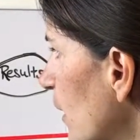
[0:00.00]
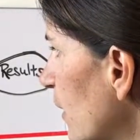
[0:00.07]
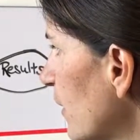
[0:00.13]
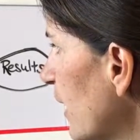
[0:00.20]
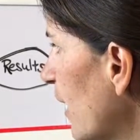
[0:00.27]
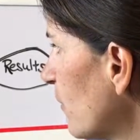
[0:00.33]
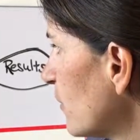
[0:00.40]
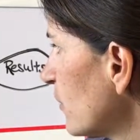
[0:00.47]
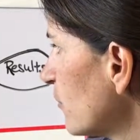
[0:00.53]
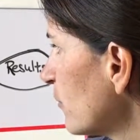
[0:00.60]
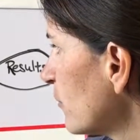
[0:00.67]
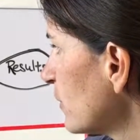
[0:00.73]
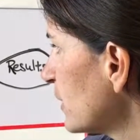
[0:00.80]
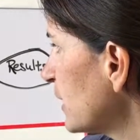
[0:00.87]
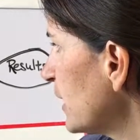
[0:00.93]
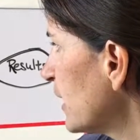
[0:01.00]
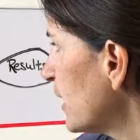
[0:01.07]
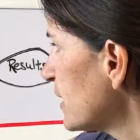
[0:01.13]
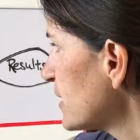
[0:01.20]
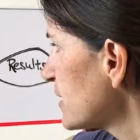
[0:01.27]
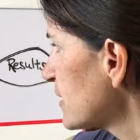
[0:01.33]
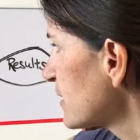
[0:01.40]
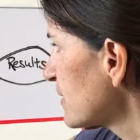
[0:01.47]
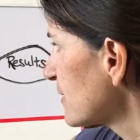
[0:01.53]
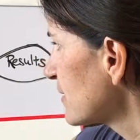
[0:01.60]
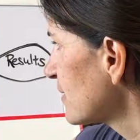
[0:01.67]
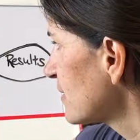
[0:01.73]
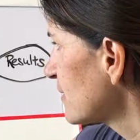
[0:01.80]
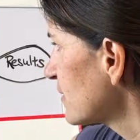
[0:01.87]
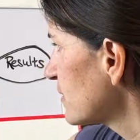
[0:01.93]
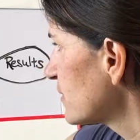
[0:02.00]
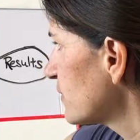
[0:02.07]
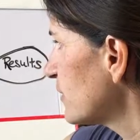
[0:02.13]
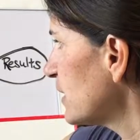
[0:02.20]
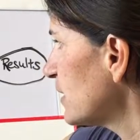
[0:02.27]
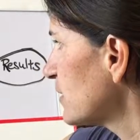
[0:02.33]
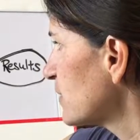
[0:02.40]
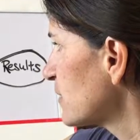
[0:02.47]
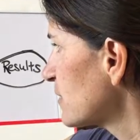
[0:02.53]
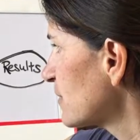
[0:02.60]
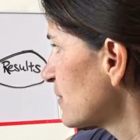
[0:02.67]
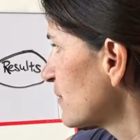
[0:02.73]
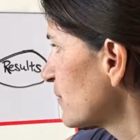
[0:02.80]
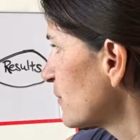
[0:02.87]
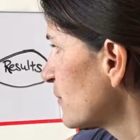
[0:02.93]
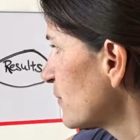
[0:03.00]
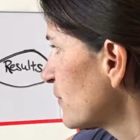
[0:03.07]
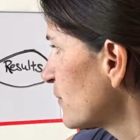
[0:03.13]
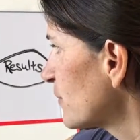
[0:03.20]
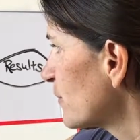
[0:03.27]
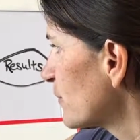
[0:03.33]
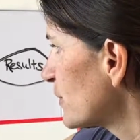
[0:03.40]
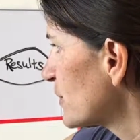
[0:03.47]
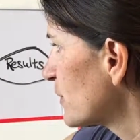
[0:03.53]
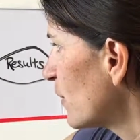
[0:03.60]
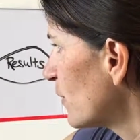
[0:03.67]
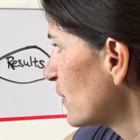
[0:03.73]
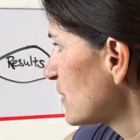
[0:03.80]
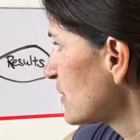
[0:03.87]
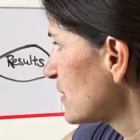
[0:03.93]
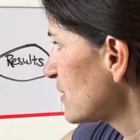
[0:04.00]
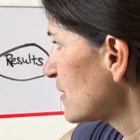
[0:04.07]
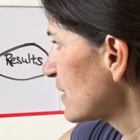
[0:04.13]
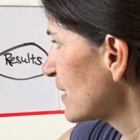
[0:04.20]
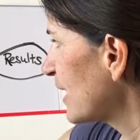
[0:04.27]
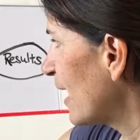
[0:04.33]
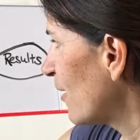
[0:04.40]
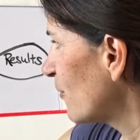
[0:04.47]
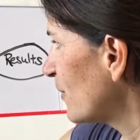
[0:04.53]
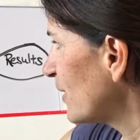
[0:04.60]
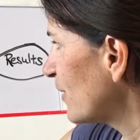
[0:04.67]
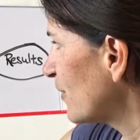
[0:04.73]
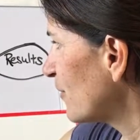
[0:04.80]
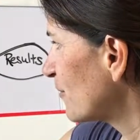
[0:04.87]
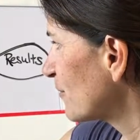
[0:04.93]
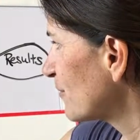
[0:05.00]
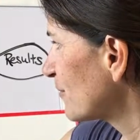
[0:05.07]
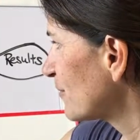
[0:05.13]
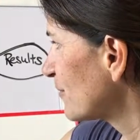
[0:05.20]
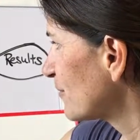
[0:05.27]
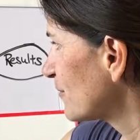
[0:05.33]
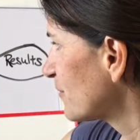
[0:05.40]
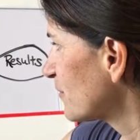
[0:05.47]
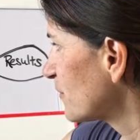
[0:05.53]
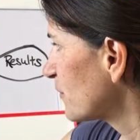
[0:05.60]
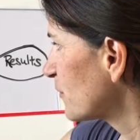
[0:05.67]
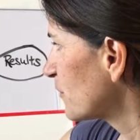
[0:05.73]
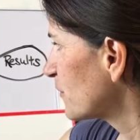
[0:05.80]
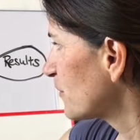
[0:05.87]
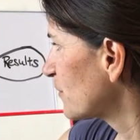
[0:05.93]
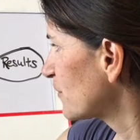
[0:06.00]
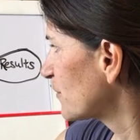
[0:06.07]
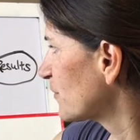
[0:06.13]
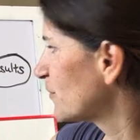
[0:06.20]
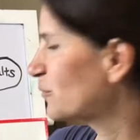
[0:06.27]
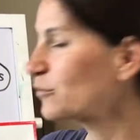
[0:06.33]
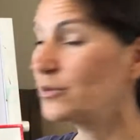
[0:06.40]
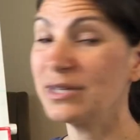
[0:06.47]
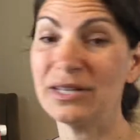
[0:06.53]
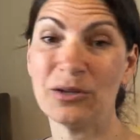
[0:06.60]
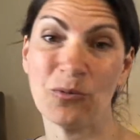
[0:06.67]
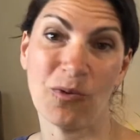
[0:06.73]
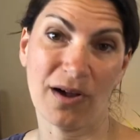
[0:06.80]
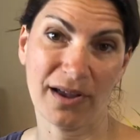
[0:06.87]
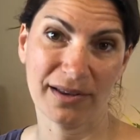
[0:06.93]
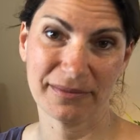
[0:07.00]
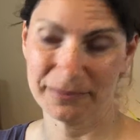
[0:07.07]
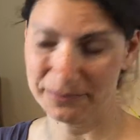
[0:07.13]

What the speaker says: that will lead us to these results that we don't really want.